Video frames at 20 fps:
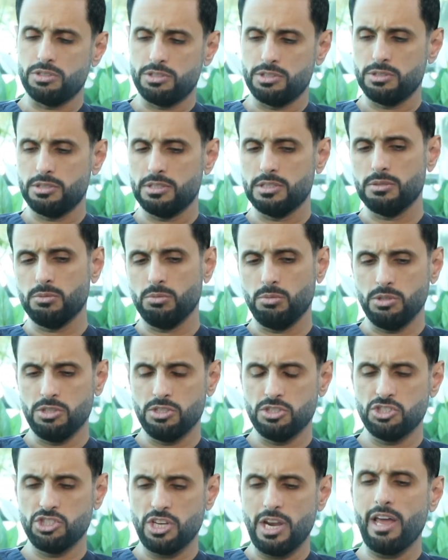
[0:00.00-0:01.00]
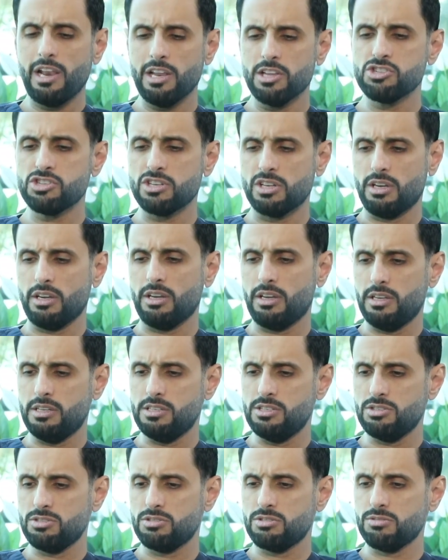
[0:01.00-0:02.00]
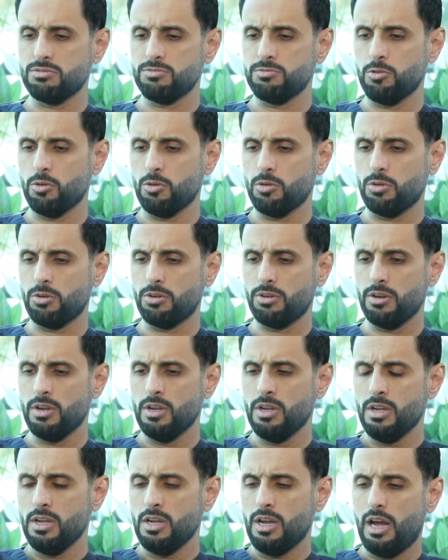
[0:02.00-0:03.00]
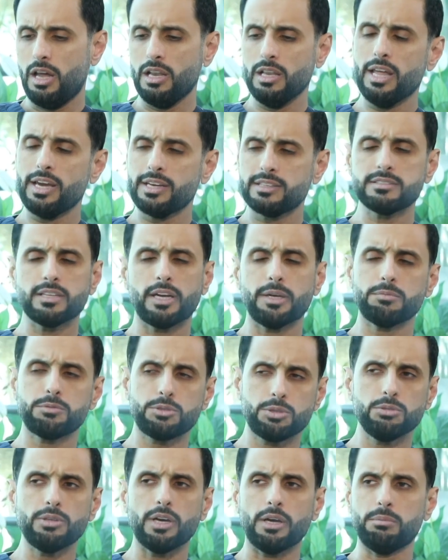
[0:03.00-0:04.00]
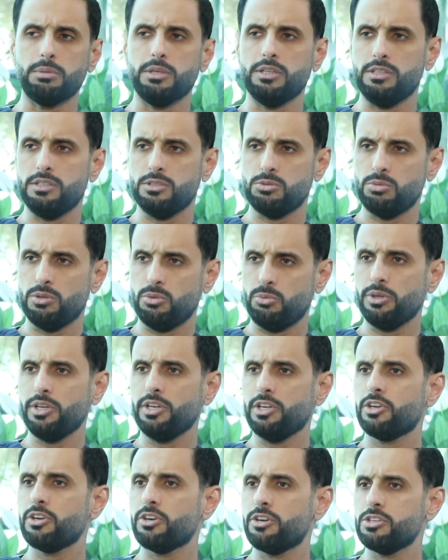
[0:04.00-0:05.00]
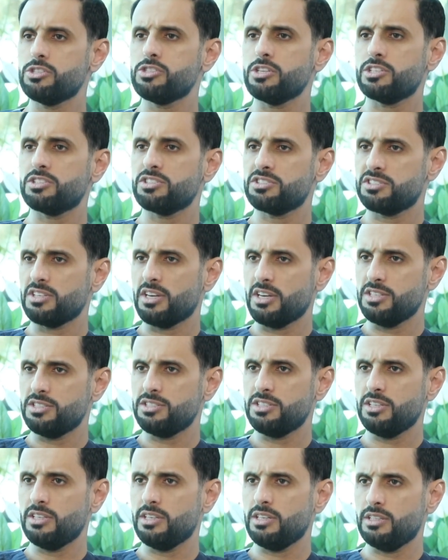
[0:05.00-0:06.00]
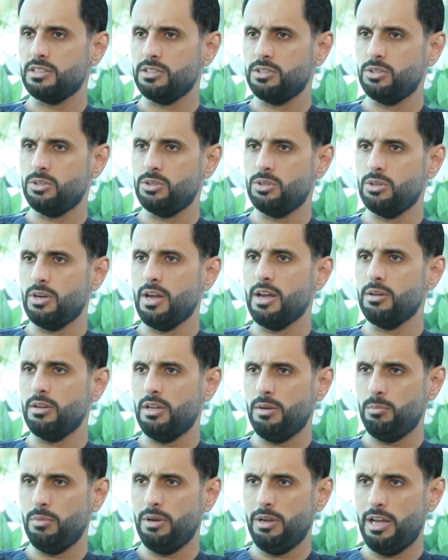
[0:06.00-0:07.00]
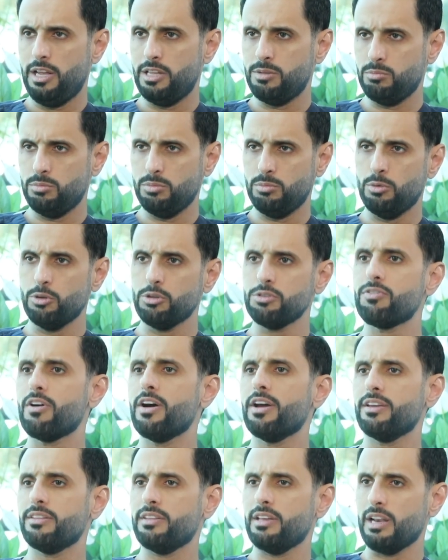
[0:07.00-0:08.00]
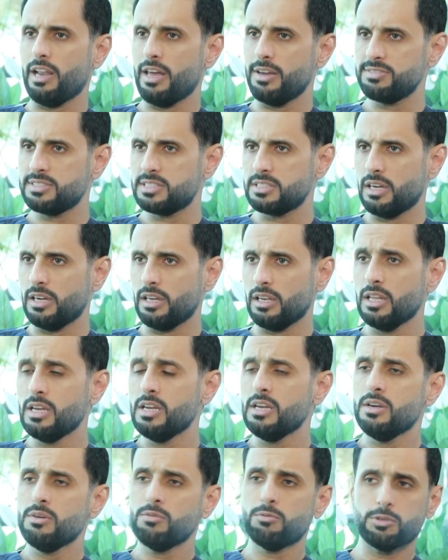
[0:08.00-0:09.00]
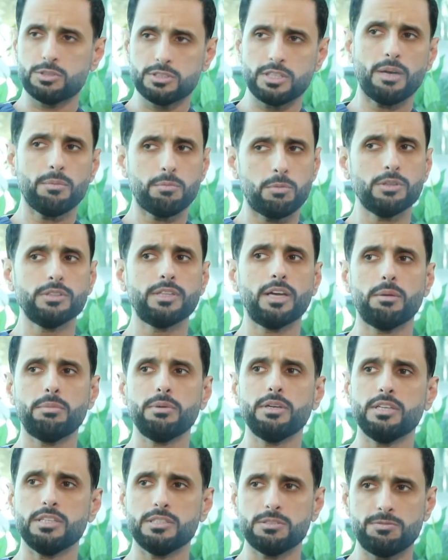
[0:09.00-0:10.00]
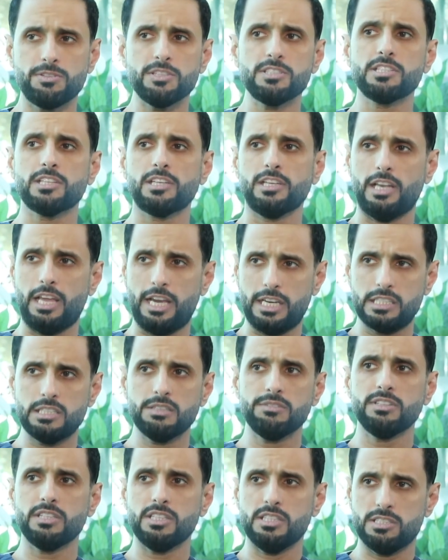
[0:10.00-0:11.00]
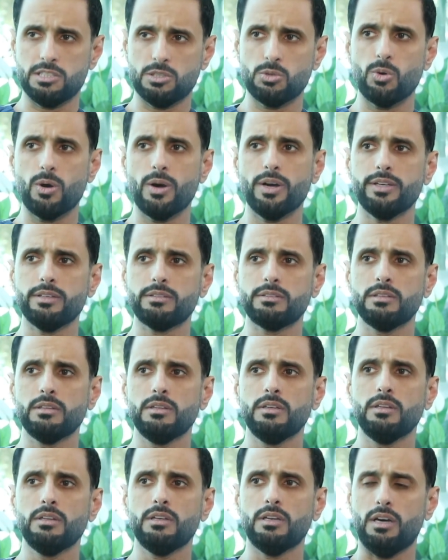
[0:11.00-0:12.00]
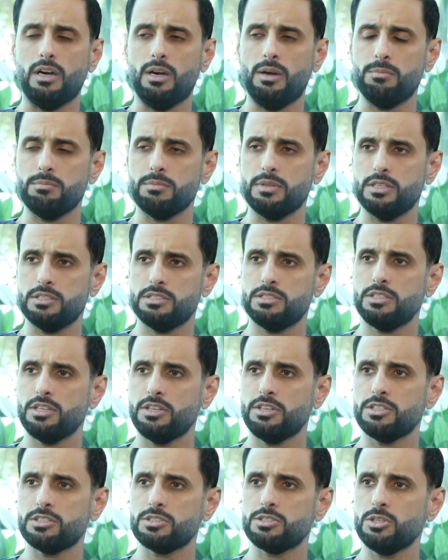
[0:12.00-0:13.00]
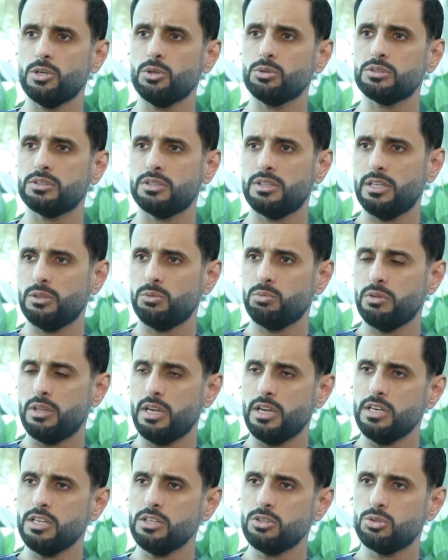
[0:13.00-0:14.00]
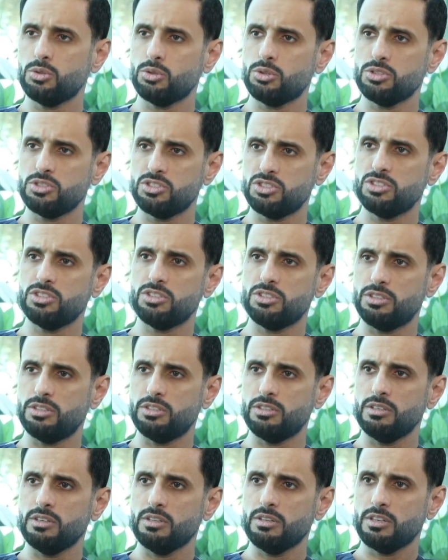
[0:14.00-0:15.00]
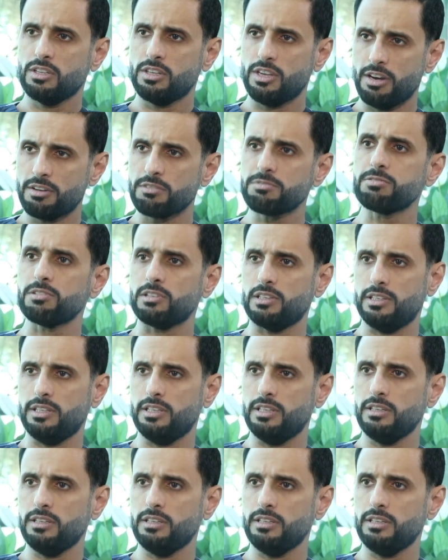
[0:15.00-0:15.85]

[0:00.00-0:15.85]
Is what's challenging is for, unlike type 2 diabetes, when we encourage exercising and modifying their lifestyle, for type 1 diabetes, physical activity is quite a serious note that they need to consider carefully.